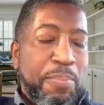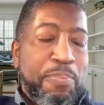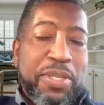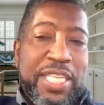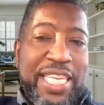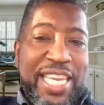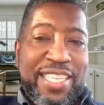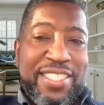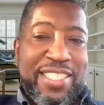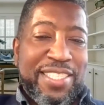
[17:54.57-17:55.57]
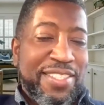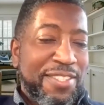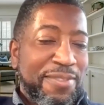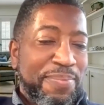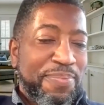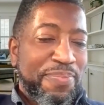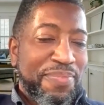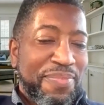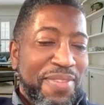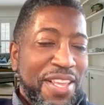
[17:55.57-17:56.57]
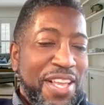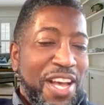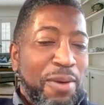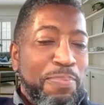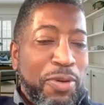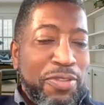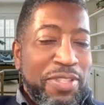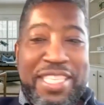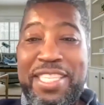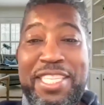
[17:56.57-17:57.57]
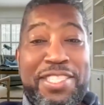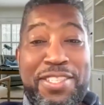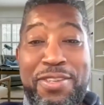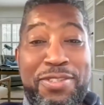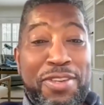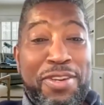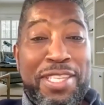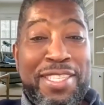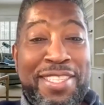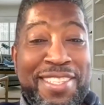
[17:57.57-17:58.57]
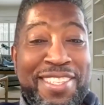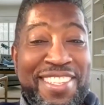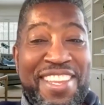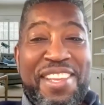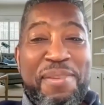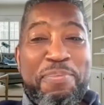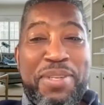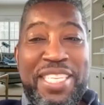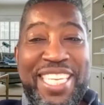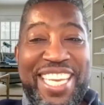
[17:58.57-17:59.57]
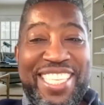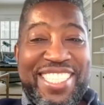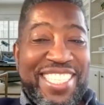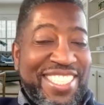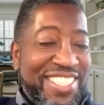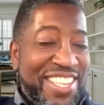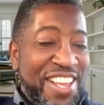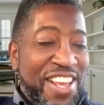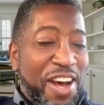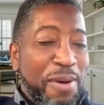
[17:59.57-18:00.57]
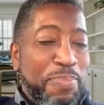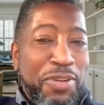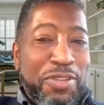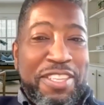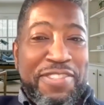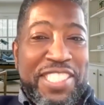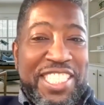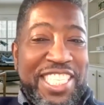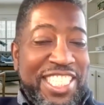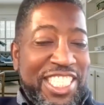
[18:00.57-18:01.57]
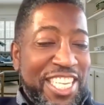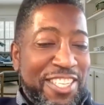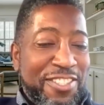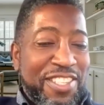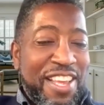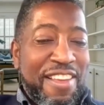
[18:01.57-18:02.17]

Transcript: Bullet casings, a bolt, the list goes on. Bullet casings, a bowl of seashells,